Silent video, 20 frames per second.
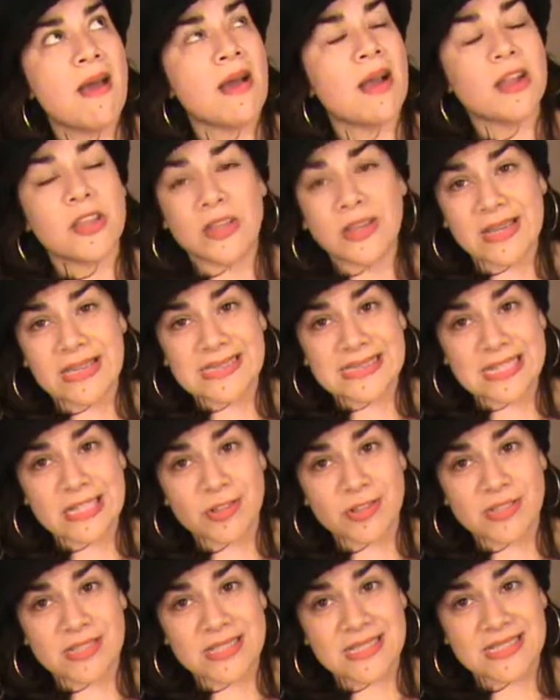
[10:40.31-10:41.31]
Are you guys
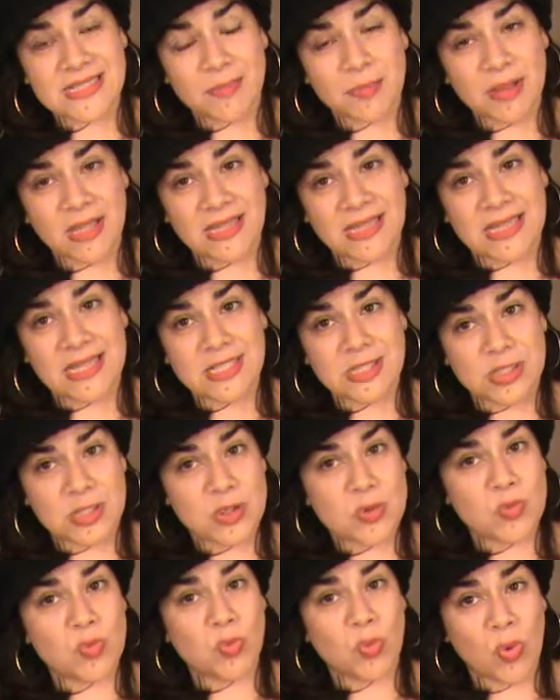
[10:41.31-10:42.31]
interested in something like that?
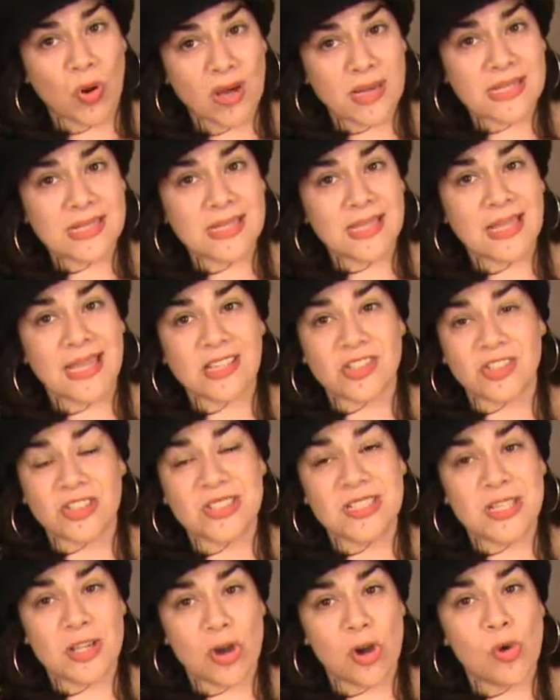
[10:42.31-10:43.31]
Do you want to
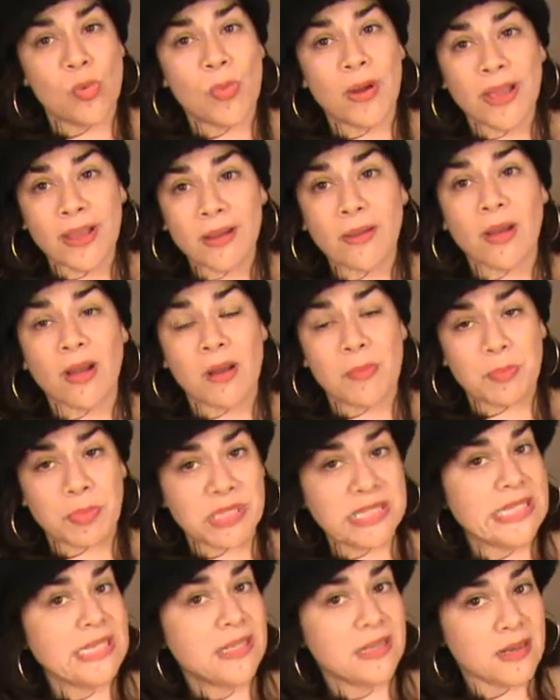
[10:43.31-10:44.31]
actually know my
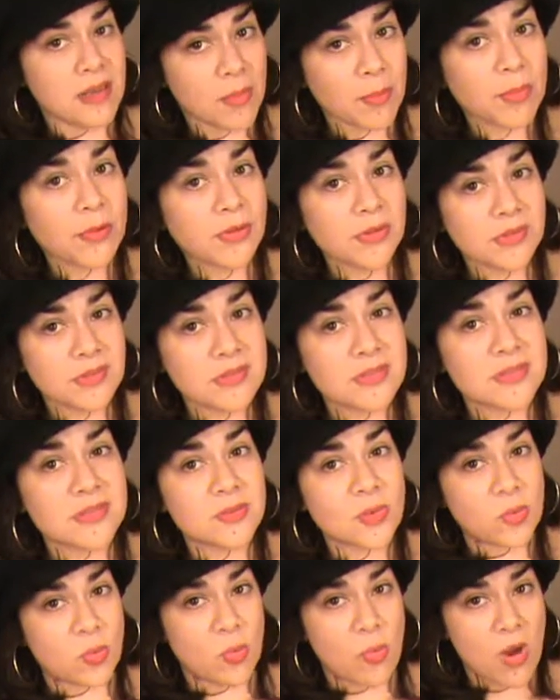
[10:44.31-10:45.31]
complete
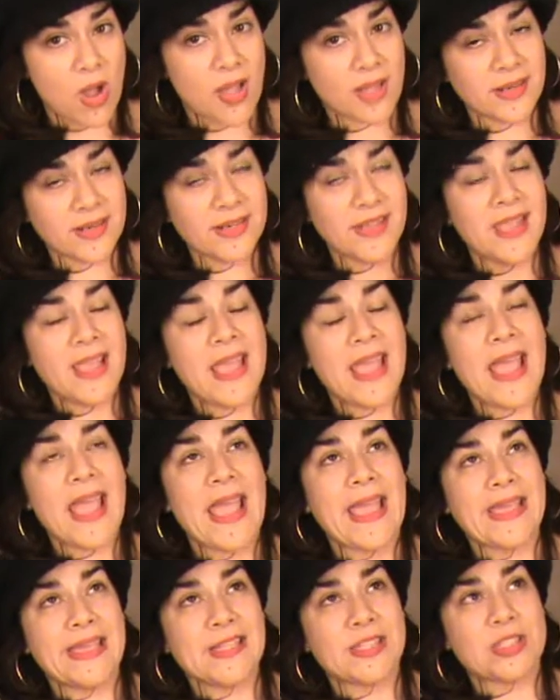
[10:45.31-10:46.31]
numbers? One.
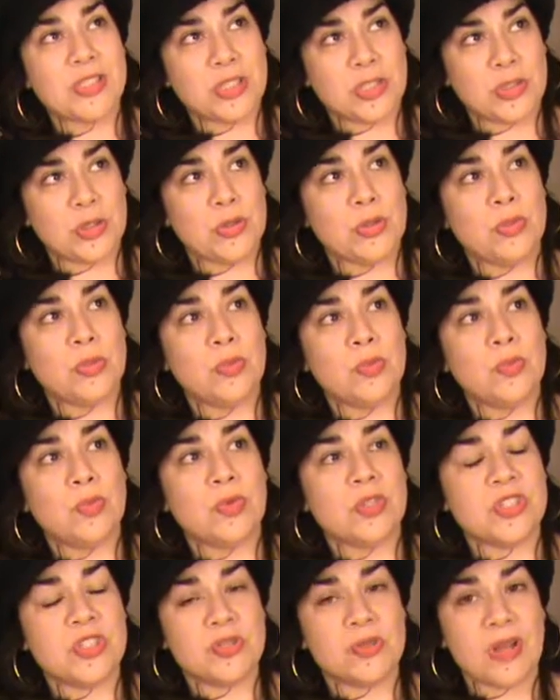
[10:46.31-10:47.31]
And two,
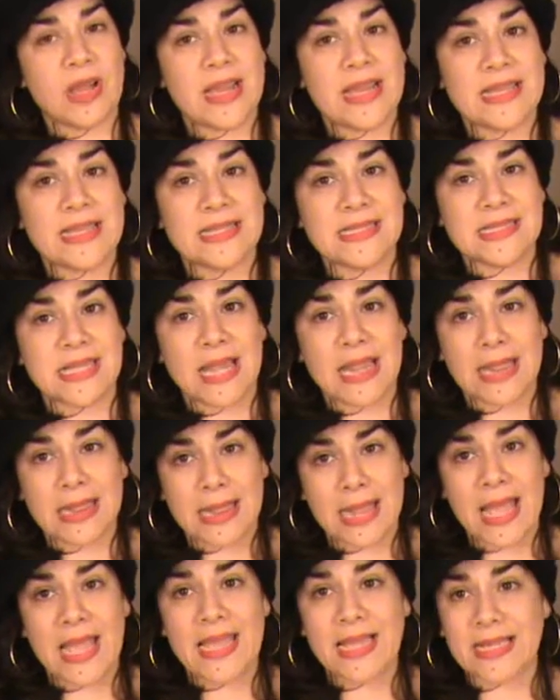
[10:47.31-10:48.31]
would you guys
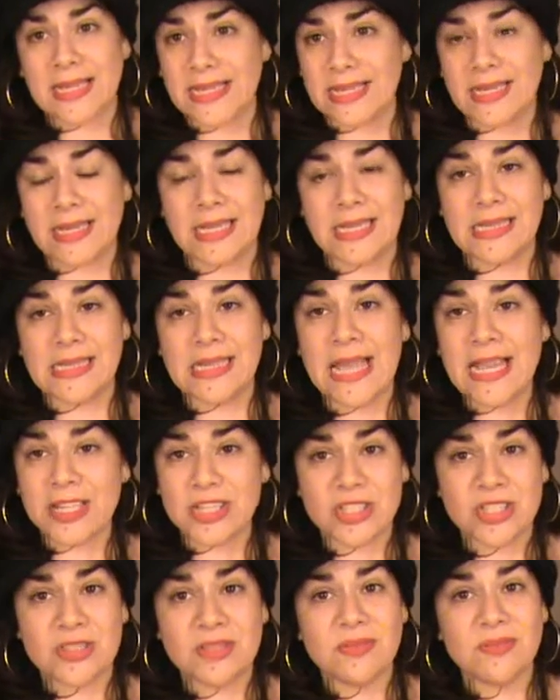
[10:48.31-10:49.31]
like like a
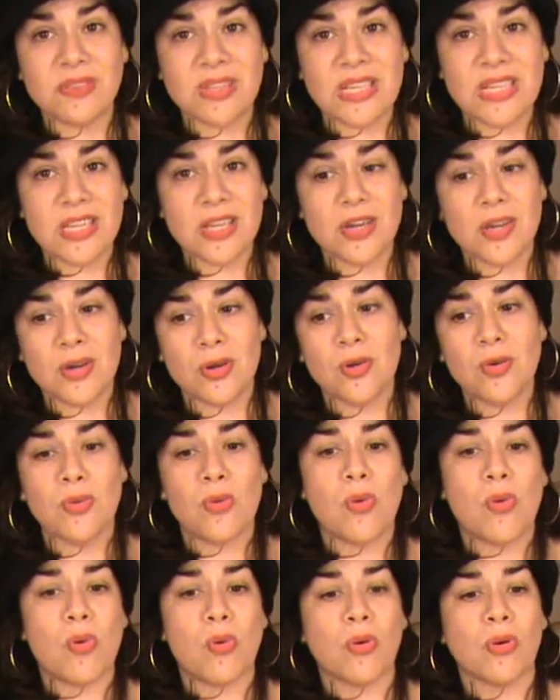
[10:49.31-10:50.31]
collection video
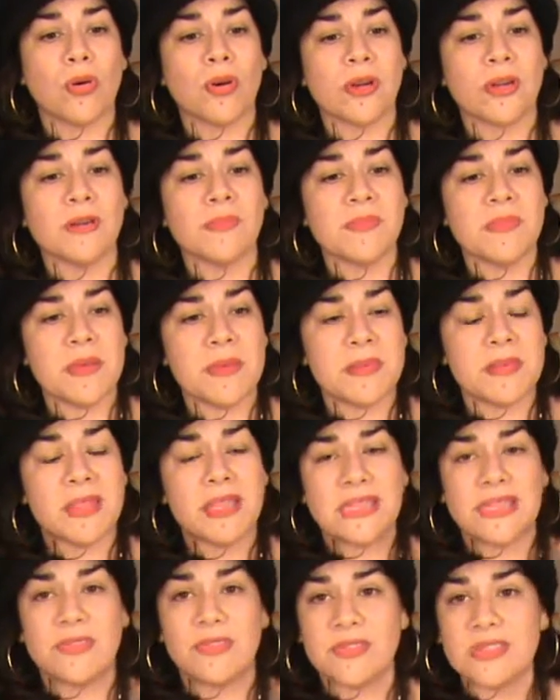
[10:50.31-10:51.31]
or maybe
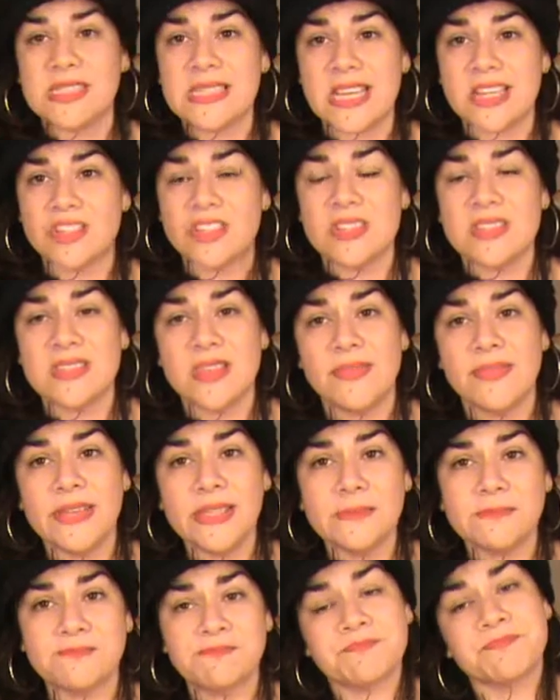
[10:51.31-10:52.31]
like different sections of
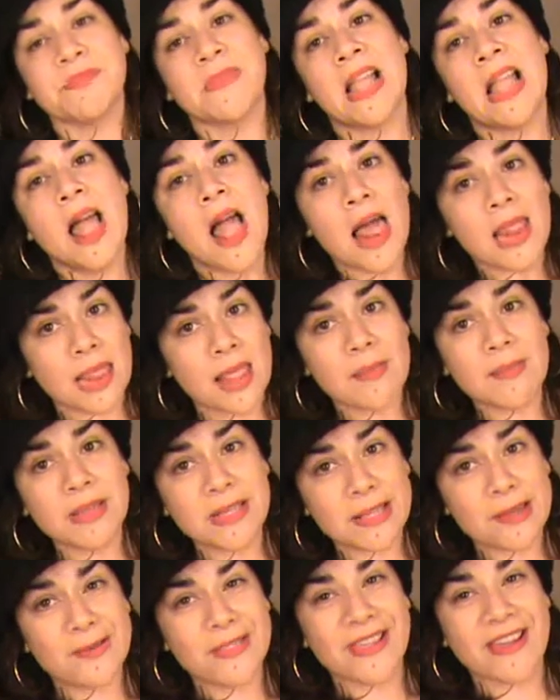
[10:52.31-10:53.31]
it? Let
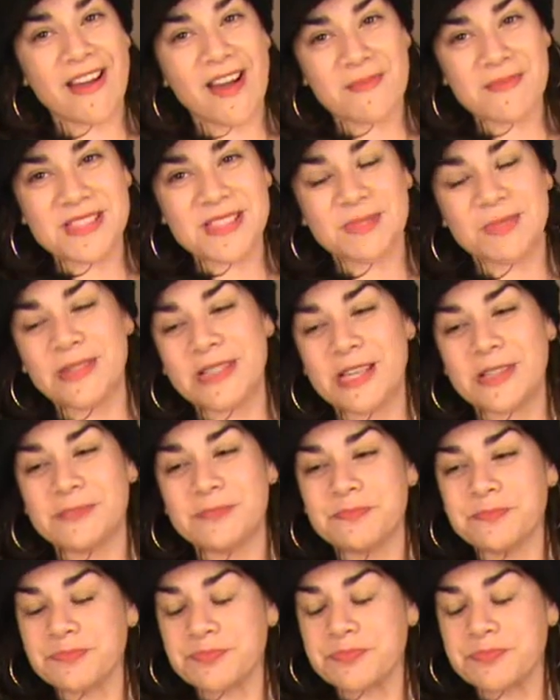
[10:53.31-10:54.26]
me know in the comments below.